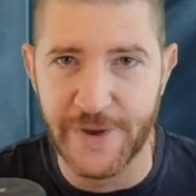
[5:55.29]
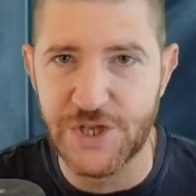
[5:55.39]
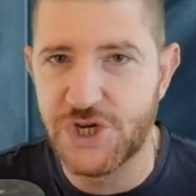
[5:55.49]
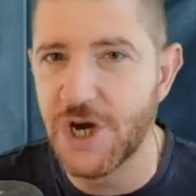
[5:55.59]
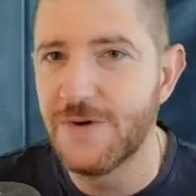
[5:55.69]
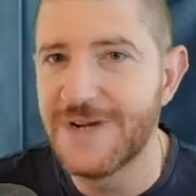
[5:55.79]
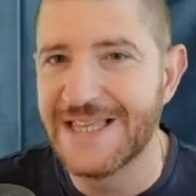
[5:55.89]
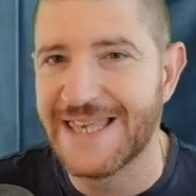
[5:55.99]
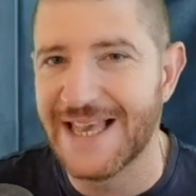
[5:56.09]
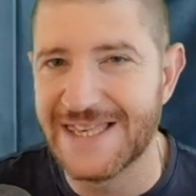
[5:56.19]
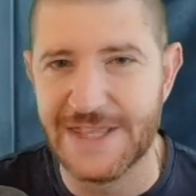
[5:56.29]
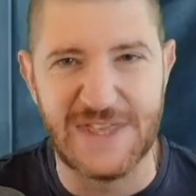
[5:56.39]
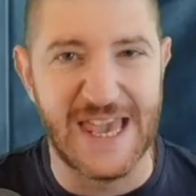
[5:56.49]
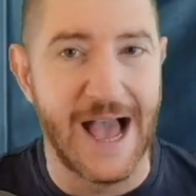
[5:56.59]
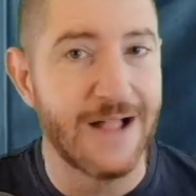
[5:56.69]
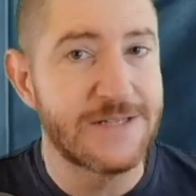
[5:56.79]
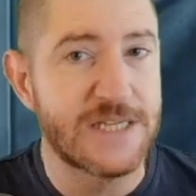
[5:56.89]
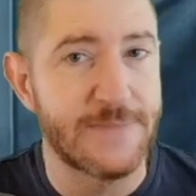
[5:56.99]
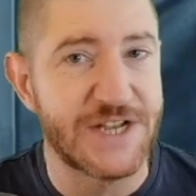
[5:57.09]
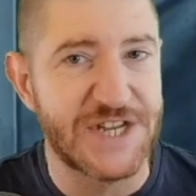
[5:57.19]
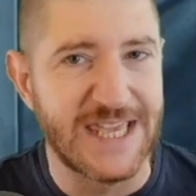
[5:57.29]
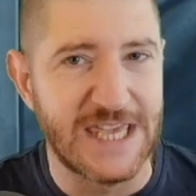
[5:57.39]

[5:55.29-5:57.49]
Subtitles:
but Joan does the ultimate